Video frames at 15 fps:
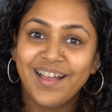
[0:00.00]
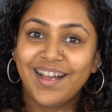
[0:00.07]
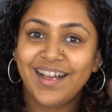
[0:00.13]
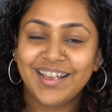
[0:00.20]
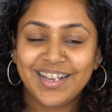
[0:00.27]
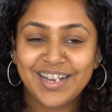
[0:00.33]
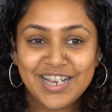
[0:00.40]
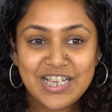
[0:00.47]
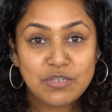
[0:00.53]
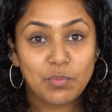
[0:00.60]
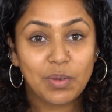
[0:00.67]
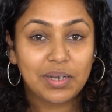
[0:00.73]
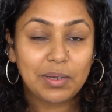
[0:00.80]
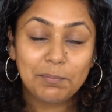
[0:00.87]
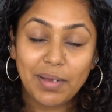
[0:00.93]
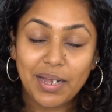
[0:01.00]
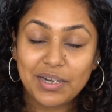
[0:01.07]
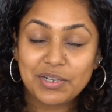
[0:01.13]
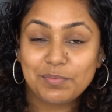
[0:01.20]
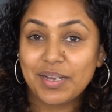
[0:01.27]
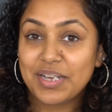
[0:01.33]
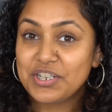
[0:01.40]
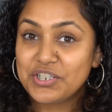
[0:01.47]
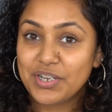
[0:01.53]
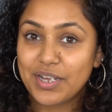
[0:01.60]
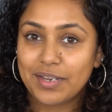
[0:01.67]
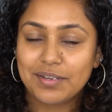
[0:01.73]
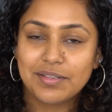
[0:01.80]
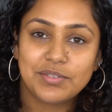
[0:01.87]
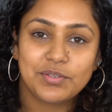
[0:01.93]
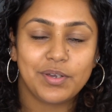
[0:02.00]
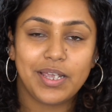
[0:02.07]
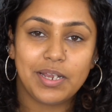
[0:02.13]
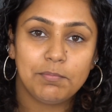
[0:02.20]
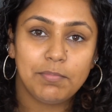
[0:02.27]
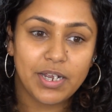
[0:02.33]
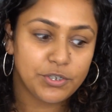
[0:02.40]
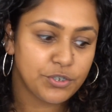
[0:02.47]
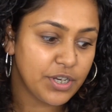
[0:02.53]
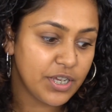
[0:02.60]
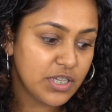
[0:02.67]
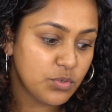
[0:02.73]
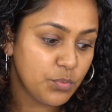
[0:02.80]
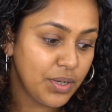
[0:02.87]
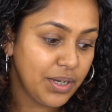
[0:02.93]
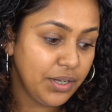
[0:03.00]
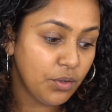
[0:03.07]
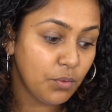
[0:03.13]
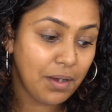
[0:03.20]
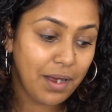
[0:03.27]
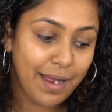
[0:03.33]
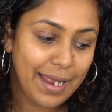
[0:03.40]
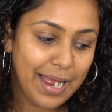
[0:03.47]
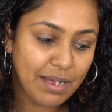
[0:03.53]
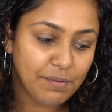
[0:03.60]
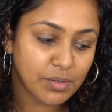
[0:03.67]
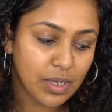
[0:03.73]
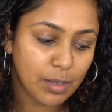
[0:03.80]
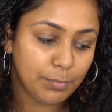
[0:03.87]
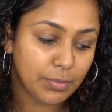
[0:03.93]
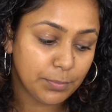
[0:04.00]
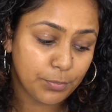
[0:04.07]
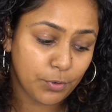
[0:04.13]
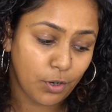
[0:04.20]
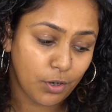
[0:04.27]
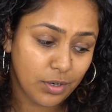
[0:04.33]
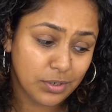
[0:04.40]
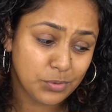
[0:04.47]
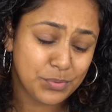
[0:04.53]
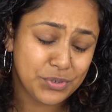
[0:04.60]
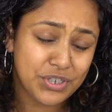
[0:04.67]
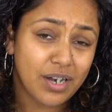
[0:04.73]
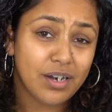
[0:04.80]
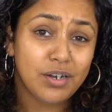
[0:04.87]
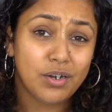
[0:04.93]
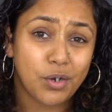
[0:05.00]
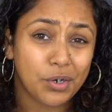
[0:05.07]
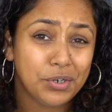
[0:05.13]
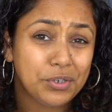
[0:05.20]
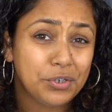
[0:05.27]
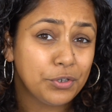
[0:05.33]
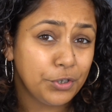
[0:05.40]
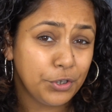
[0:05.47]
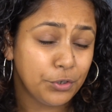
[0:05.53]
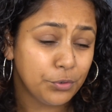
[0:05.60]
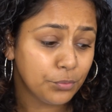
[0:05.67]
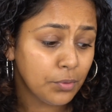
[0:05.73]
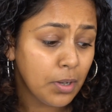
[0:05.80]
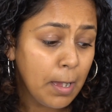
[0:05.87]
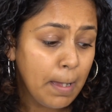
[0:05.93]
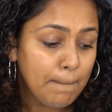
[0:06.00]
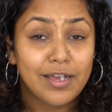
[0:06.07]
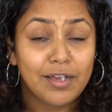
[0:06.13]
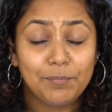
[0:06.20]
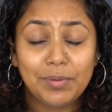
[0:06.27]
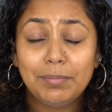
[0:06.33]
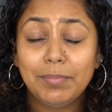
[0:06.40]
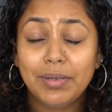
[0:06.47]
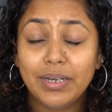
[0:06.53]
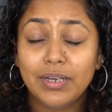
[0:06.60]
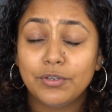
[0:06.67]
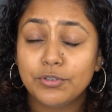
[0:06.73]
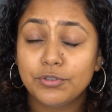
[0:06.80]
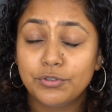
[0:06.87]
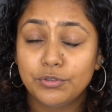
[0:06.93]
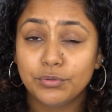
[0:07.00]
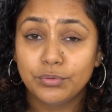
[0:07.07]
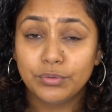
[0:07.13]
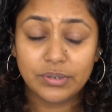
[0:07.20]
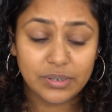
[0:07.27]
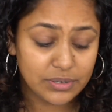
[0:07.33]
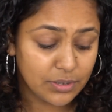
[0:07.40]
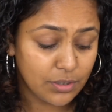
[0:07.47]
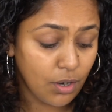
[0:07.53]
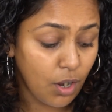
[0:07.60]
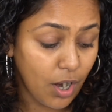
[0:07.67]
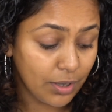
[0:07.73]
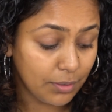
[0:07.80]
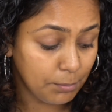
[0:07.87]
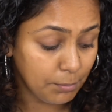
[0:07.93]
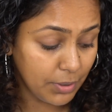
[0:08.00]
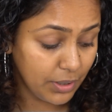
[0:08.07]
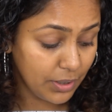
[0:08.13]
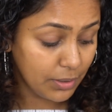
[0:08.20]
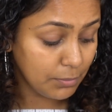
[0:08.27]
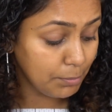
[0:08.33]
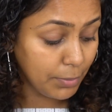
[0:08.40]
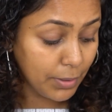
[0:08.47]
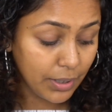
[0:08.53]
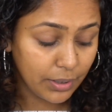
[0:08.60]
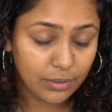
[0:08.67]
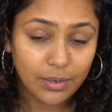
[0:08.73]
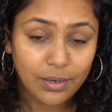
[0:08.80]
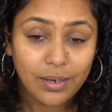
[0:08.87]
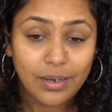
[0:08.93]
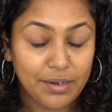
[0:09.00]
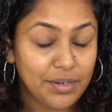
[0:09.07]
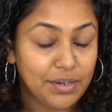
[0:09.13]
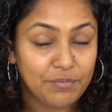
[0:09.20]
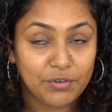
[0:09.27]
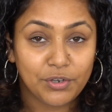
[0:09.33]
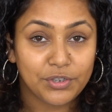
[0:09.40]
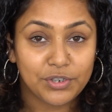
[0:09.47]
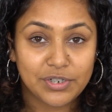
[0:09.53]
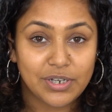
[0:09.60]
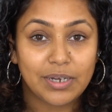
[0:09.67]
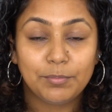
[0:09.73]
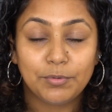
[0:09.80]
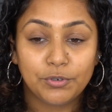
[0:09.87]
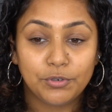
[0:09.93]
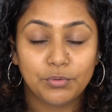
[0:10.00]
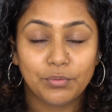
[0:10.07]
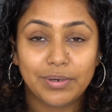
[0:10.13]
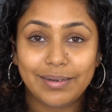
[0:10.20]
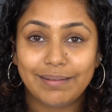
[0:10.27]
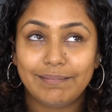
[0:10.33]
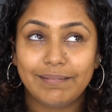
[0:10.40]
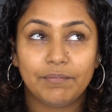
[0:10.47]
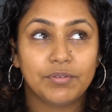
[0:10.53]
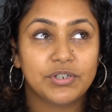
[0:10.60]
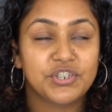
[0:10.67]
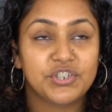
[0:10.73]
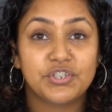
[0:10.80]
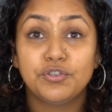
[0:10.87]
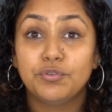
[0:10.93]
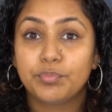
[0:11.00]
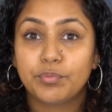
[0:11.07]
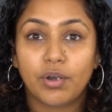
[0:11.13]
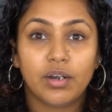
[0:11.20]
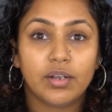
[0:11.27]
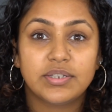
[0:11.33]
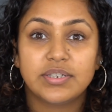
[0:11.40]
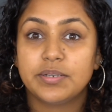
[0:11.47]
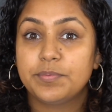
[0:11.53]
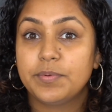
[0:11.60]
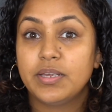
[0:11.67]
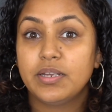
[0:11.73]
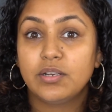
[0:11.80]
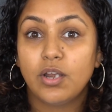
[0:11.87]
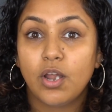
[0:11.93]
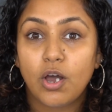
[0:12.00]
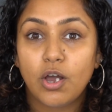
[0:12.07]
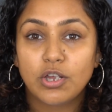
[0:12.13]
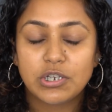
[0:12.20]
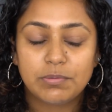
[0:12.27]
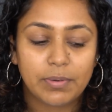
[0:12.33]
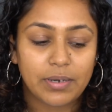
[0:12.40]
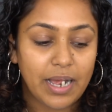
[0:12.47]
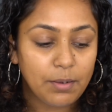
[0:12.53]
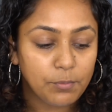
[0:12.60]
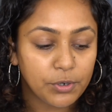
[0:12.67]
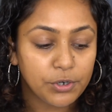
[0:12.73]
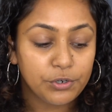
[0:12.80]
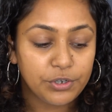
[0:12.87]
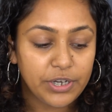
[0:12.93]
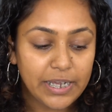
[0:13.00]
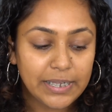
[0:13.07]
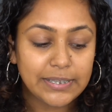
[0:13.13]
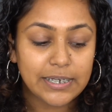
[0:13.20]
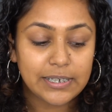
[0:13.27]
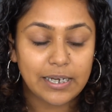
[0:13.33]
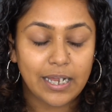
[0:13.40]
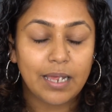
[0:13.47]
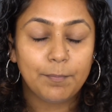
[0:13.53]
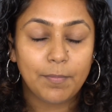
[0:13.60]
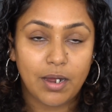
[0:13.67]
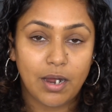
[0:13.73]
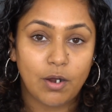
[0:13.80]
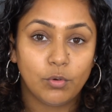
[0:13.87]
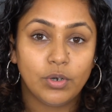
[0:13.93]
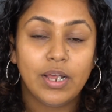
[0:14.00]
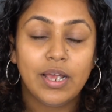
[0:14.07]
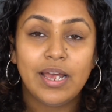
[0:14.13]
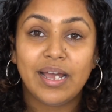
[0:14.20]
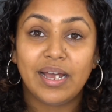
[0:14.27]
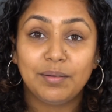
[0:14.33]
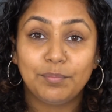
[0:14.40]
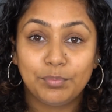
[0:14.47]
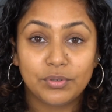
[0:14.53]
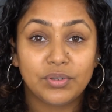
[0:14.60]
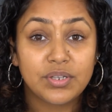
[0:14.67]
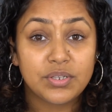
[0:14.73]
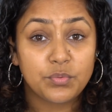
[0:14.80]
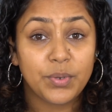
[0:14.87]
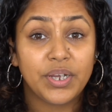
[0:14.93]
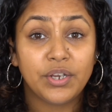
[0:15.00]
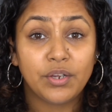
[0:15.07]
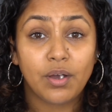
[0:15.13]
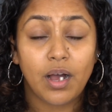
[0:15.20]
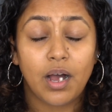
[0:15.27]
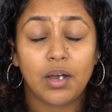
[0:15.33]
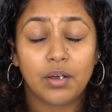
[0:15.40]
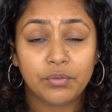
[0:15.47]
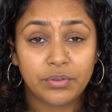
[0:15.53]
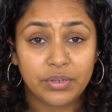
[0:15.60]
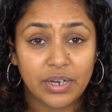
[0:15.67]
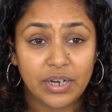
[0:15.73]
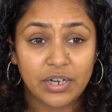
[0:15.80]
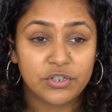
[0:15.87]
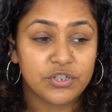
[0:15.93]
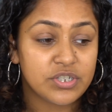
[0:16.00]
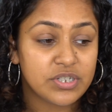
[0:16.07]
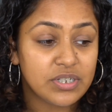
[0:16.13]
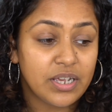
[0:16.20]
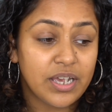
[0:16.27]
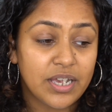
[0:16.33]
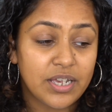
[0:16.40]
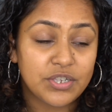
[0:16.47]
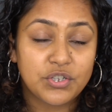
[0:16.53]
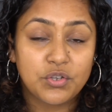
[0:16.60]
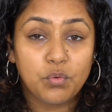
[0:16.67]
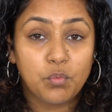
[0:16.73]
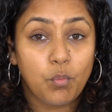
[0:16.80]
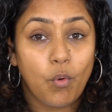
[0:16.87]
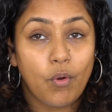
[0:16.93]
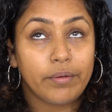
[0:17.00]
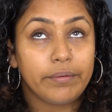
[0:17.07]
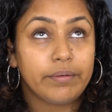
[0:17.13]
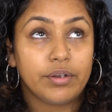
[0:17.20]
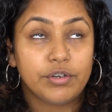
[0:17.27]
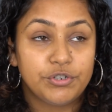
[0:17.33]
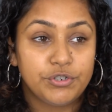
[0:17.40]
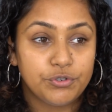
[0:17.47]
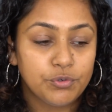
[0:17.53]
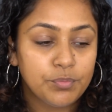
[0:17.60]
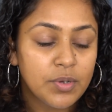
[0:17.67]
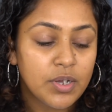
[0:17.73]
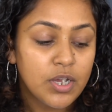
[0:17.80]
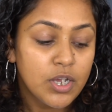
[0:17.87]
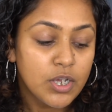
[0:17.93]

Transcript: Hi guys, welcome back to my channel. So in my today's video, I have a couple products which are not new. I've been meaning to do this in a hot minute, but I never got the time to do it, and there were just new products that's being launched, but I wanted to take that time out and put this video out there just in case you want a dupe.